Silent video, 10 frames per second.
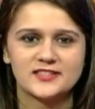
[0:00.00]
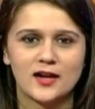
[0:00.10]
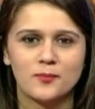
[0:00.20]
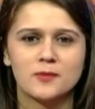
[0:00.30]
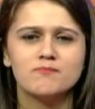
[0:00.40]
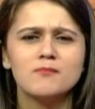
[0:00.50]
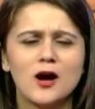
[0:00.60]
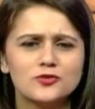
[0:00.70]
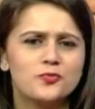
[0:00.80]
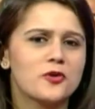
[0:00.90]
to set up a
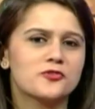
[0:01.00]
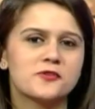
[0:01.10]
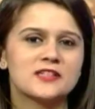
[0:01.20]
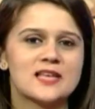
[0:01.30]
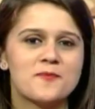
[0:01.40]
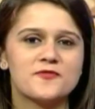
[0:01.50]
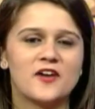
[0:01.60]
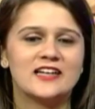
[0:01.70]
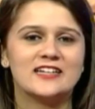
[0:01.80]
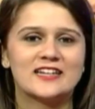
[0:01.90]
mouth-watering
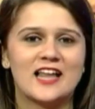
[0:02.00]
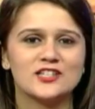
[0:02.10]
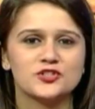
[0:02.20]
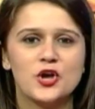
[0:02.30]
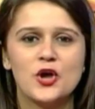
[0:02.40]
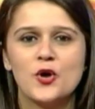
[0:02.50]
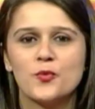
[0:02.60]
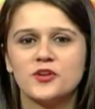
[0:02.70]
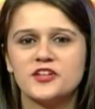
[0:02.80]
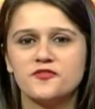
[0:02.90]
semi-final clash
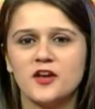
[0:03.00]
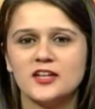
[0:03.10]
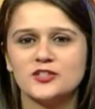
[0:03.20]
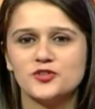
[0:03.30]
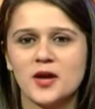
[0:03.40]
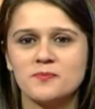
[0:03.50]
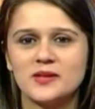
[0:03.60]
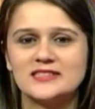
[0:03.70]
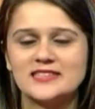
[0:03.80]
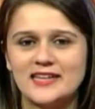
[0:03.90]
with defending
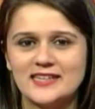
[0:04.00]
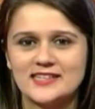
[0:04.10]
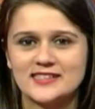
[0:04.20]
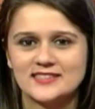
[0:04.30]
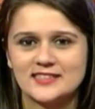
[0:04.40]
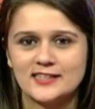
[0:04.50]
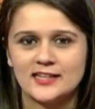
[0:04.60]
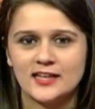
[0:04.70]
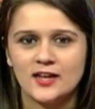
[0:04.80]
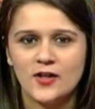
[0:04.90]
champions India at
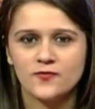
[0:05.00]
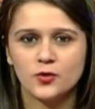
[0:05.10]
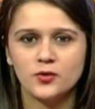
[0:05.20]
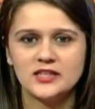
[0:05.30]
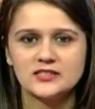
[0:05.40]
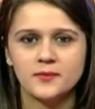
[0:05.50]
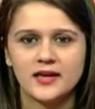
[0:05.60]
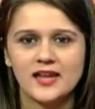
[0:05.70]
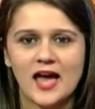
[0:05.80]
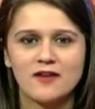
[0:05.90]
Sydney. Dhoni's
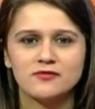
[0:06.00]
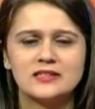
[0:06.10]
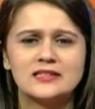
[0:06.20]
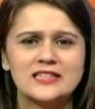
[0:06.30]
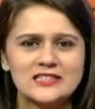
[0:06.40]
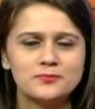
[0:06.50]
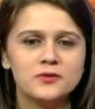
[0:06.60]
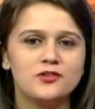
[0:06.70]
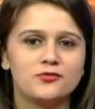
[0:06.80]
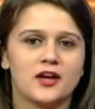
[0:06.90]
men have a
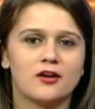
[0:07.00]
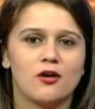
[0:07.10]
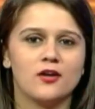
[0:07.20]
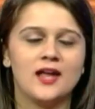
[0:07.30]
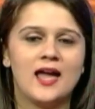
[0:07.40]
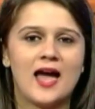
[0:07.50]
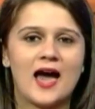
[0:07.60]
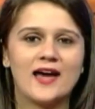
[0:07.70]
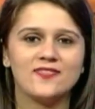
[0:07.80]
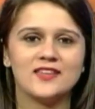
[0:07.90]
dismal record
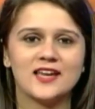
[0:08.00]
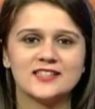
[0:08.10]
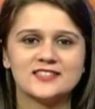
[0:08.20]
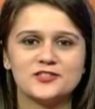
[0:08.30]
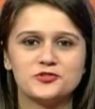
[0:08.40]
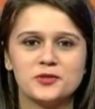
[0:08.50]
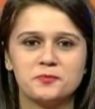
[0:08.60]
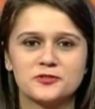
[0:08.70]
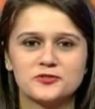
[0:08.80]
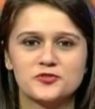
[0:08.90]
at the
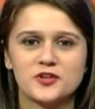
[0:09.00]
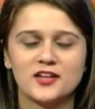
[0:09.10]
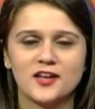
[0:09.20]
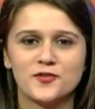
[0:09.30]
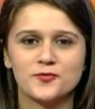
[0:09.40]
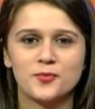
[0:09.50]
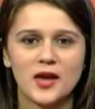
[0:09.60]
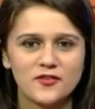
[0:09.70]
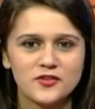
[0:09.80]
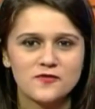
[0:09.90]
SCG, but Australia are
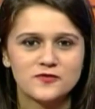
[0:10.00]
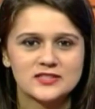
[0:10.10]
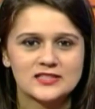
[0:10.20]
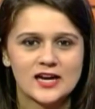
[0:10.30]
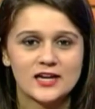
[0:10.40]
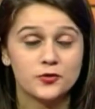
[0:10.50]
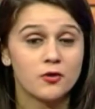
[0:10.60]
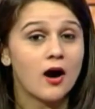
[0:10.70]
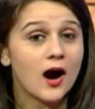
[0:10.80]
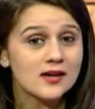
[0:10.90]
wary of a side
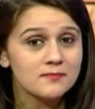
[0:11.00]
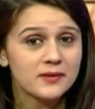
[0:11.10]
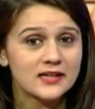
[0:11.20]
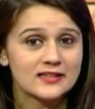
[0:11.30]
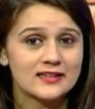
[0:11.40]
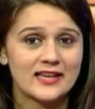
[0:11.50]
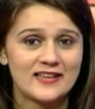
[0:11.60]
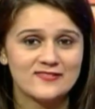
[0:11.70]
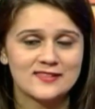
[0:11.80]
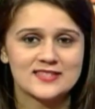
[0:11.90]
who are unbeaten
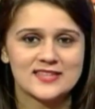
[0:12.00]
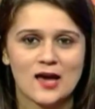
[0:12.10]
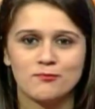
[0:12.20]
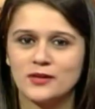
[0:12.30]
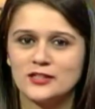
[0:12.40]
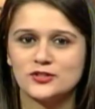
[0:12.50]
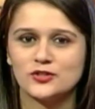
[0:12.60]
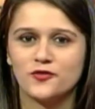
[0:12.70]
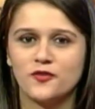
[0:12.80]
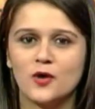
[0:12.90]
in this campaign
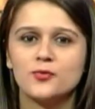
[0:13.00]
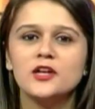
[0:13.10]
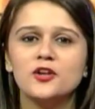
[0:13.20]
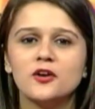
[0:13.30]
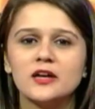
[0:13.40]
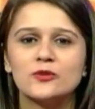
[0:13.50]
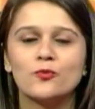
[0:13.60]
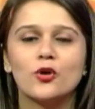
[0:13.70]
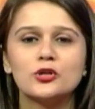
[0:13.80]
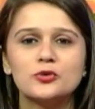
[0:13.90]
so far. We look at
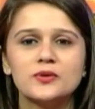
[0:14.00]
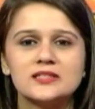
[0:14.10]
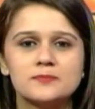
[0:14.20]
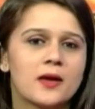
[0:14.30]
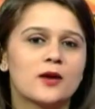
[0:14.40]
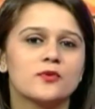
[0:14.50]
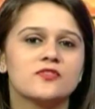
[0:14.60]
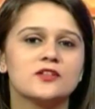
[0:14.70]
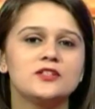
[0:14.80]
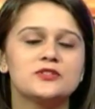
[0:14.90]
what to expect
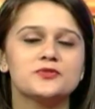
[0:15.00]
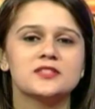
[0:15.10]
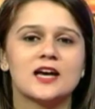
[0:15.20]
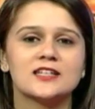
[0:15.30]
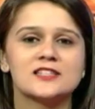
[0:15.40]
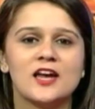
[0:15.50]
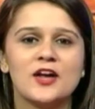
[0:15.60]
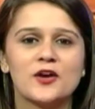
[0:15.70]
when these two sides